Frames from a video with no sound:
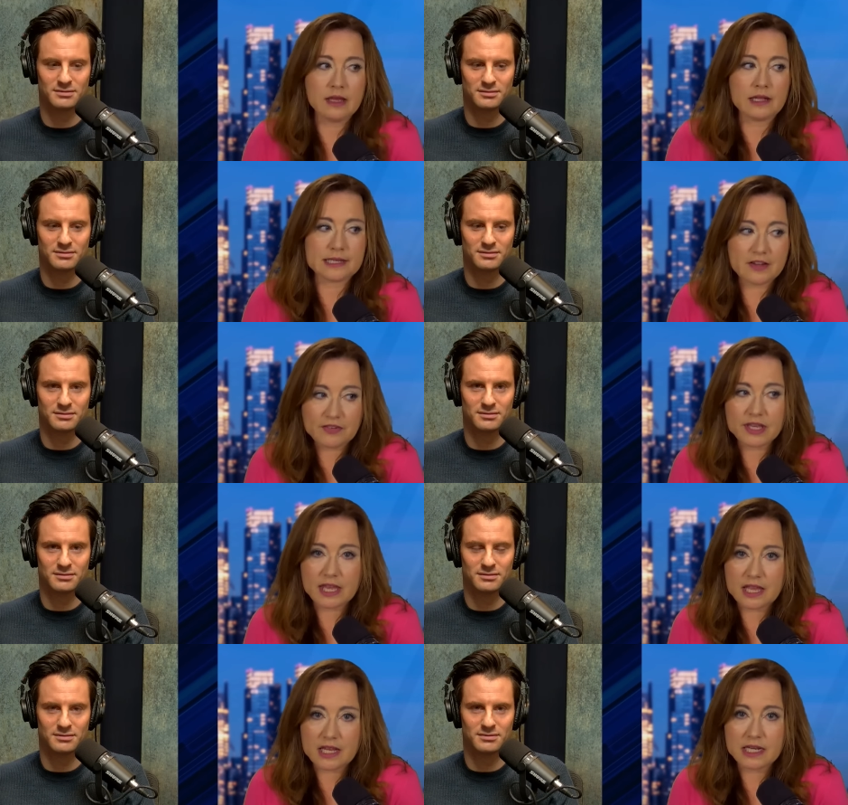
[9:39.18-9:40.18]

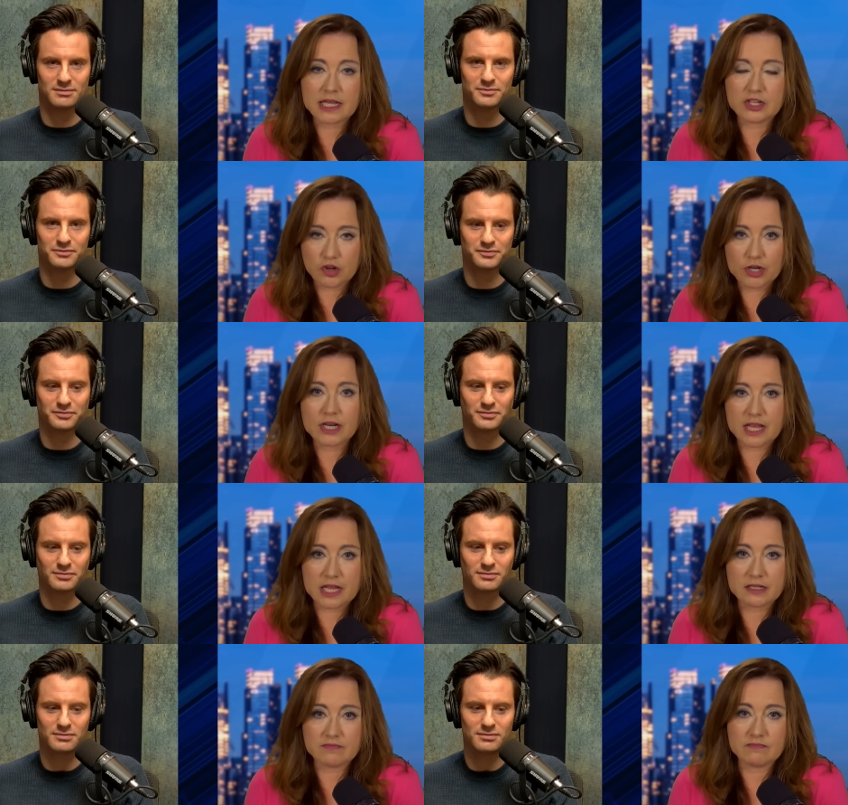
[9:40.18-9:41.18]
Speaker 1: defecate and
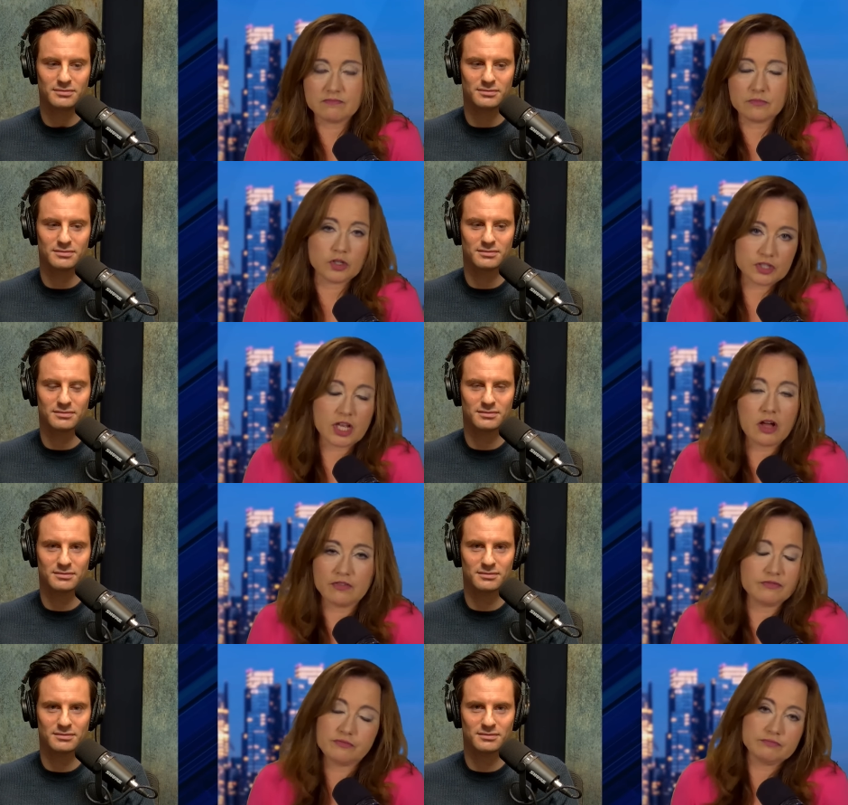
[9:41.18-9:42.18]
urinate
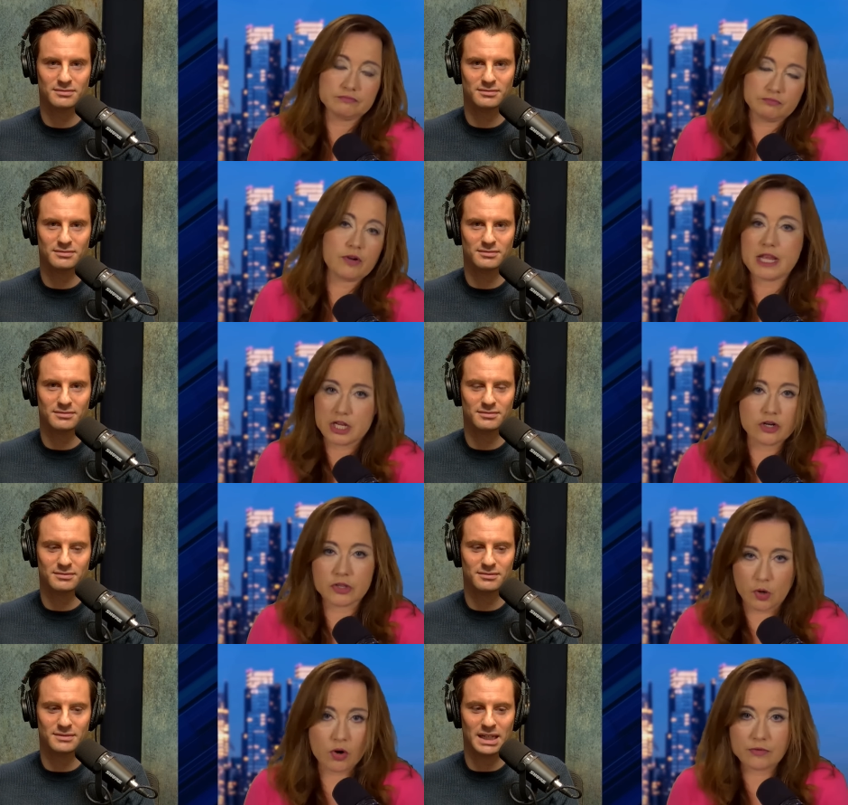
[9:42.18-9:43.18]
yourself right here in the
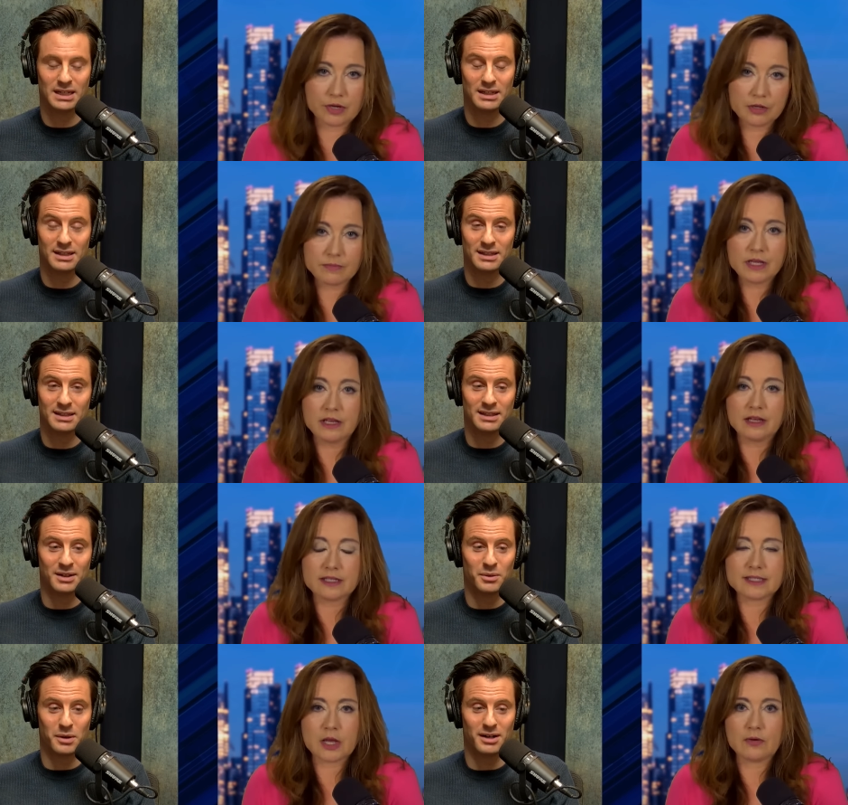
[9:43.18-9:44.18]
courtroom.
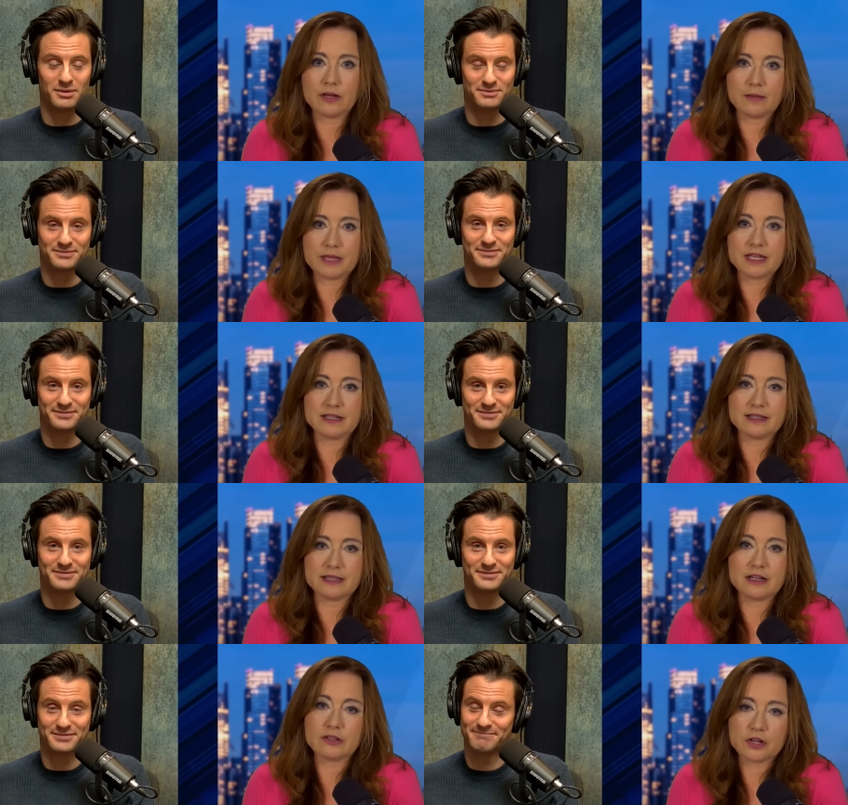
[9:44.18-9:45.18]
So, wow. I mean,
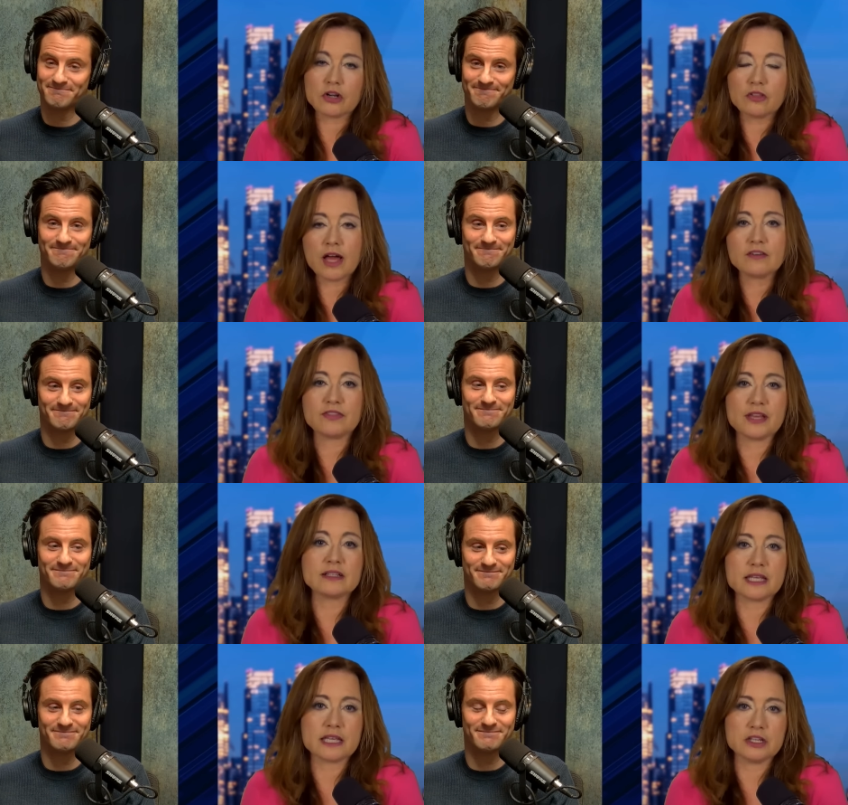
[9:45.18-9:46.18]
there, there are a lot of things
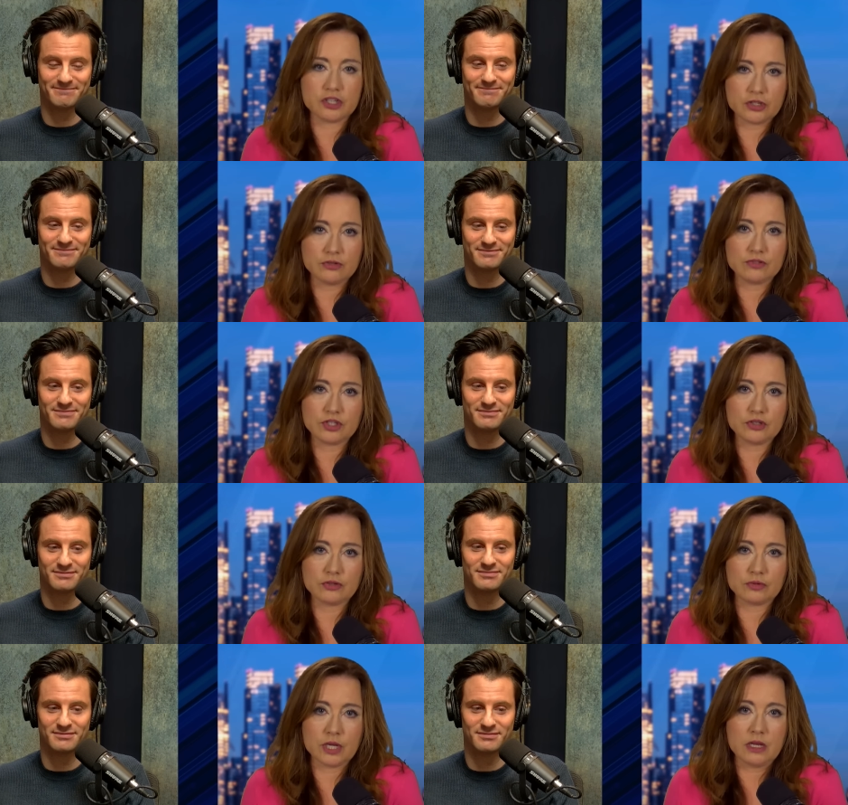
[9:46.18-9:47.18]
they can do
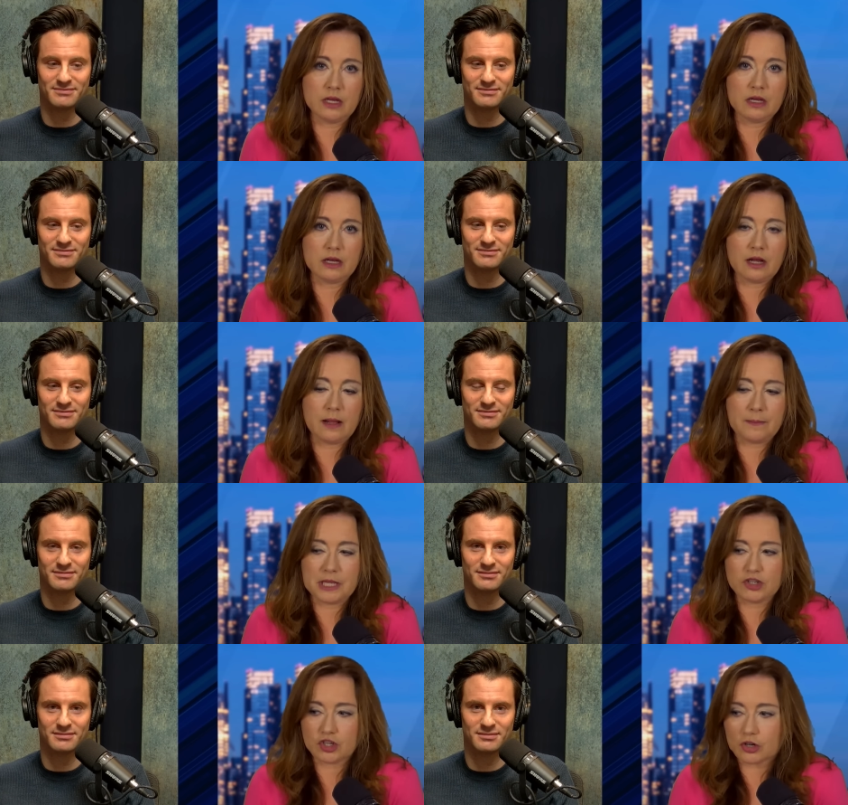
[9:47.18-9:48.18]
to um,
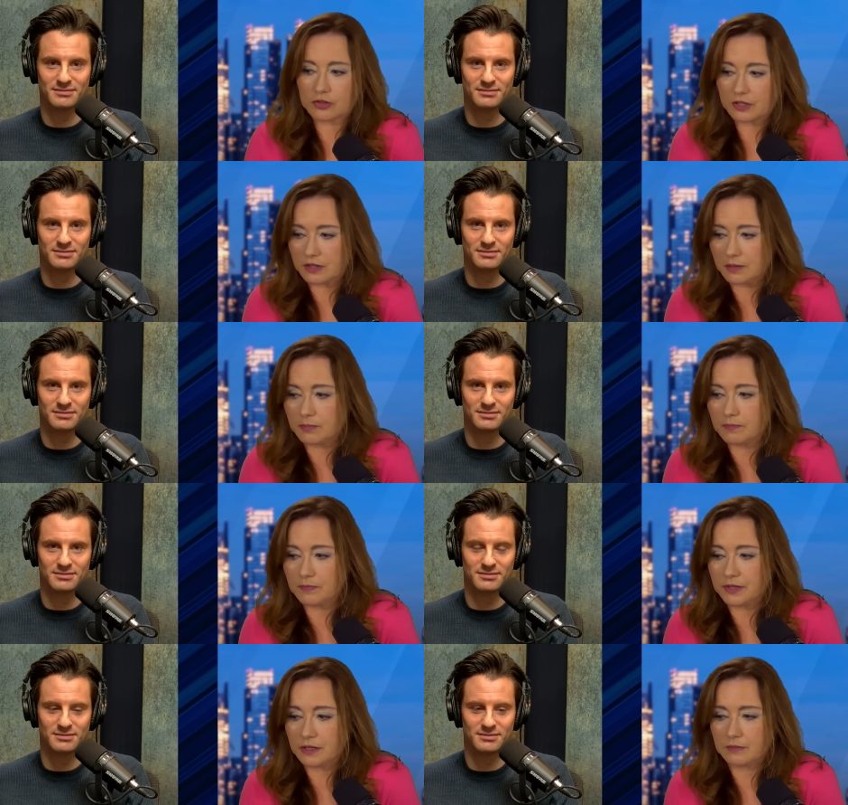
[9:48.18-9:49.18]
ensure that the
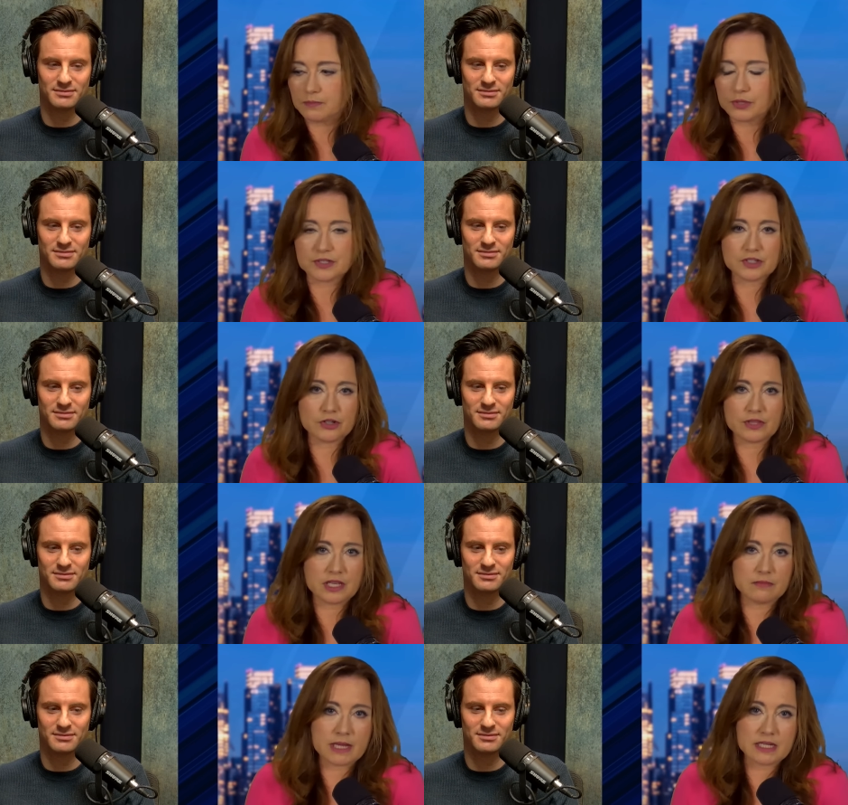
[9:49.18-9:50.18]
the prisoner or the
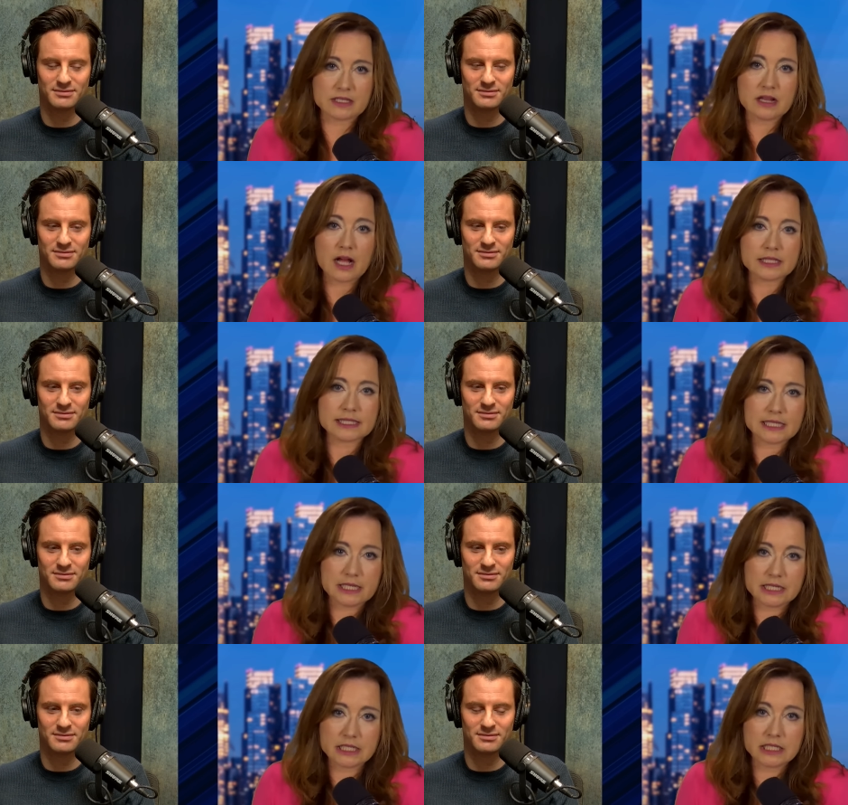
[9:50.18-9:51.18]
inmate is not
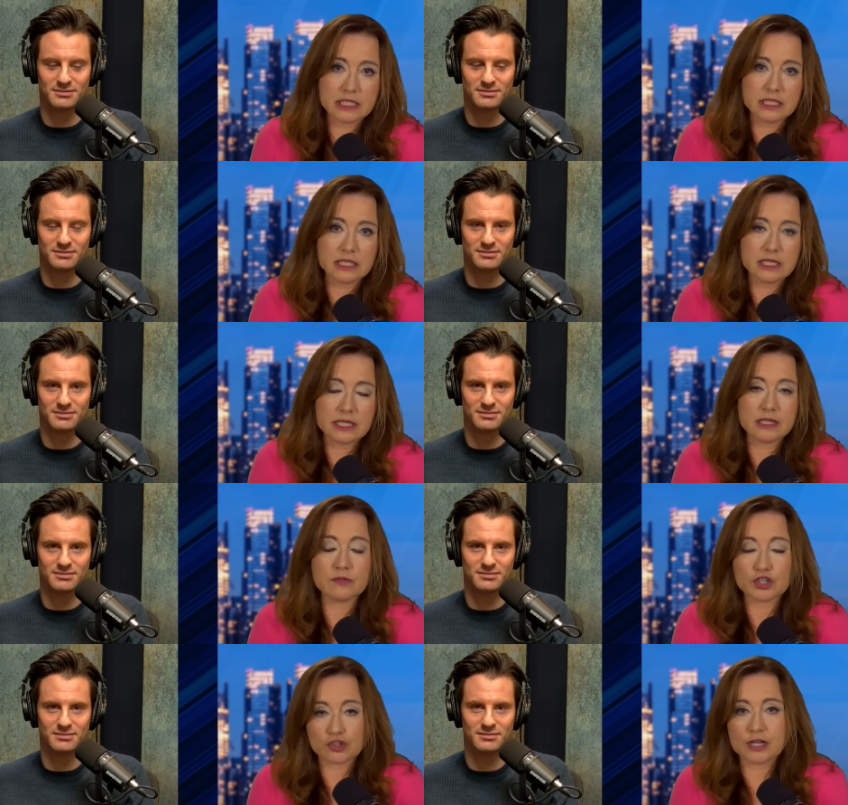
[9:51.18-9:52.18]
seen in
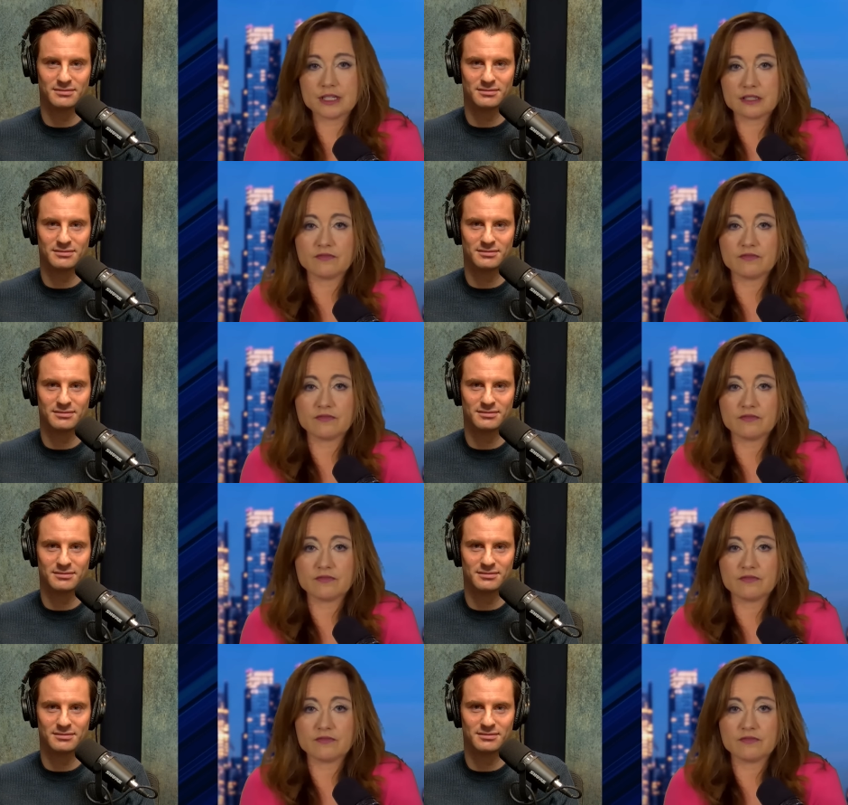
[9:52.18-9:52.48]
restraints in